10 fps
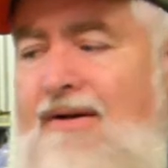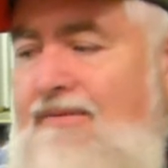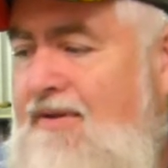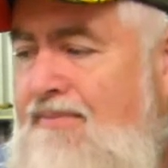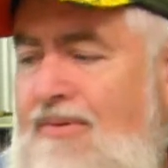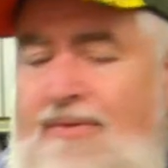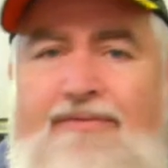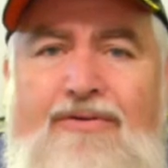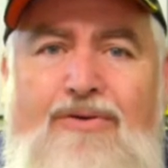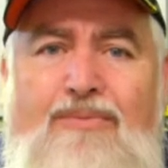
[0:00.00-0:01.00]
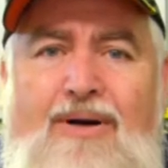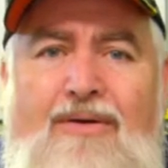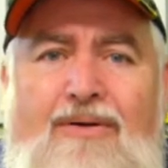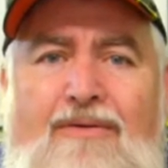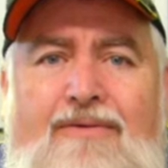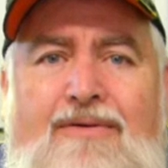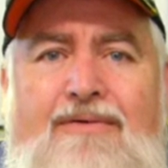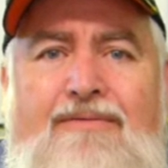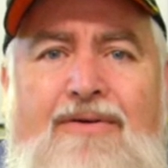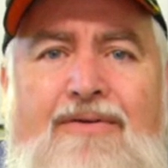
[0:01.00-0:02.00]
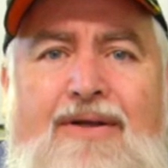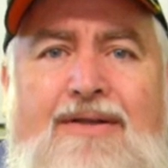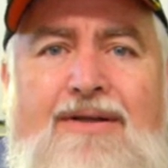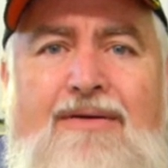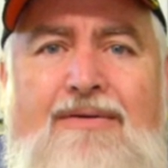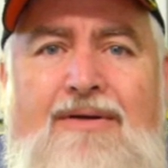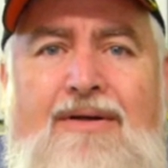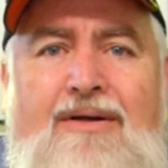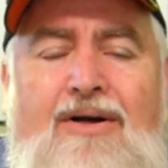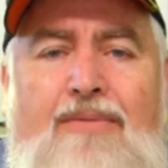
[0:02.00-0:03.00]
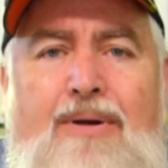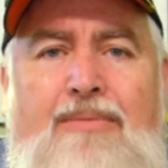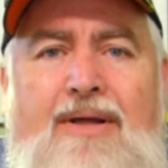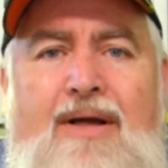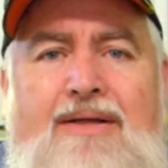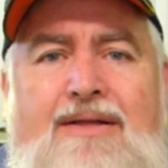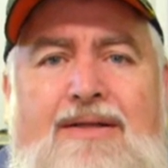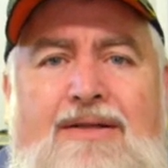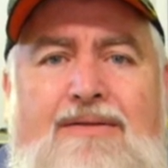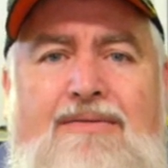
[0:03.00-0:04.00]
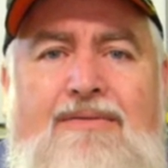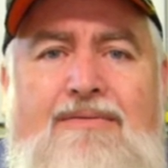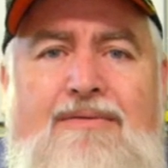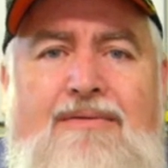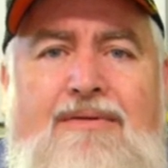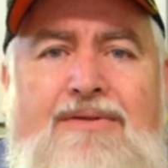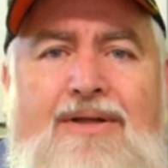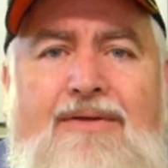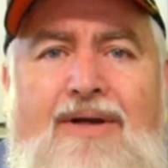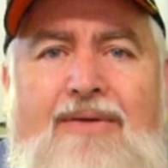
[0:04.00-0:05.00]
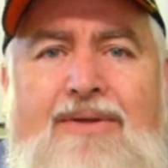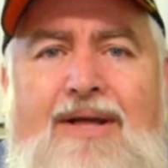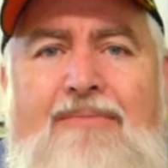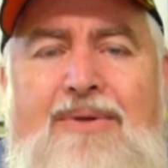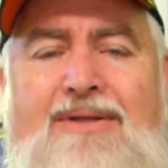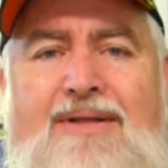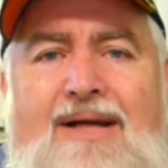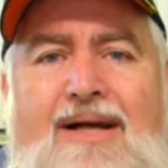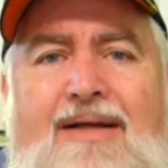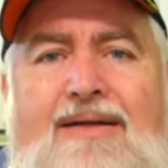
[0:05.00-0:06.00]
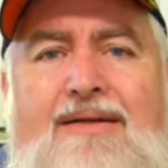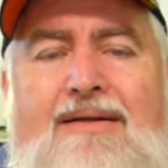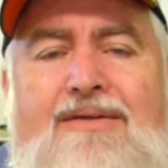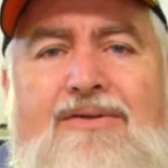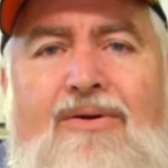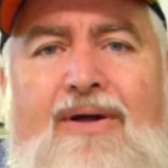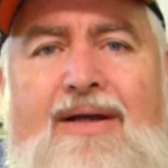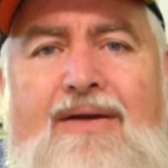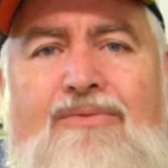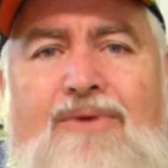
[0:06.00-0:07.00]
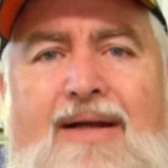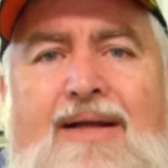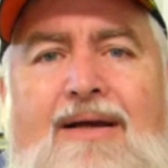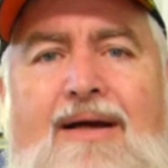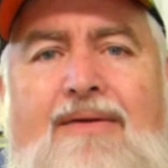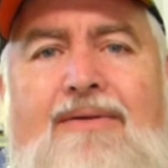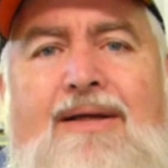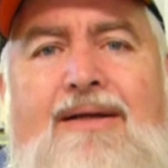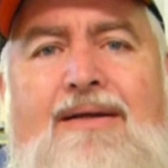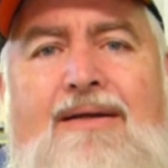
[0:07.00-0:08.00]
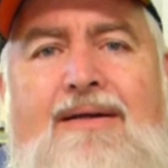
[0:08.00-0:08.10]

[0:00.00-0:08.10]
I've just pulled the fuel bowl off it and a few things, so I'll probably actually just gin around with that a bit today and try and get it running only.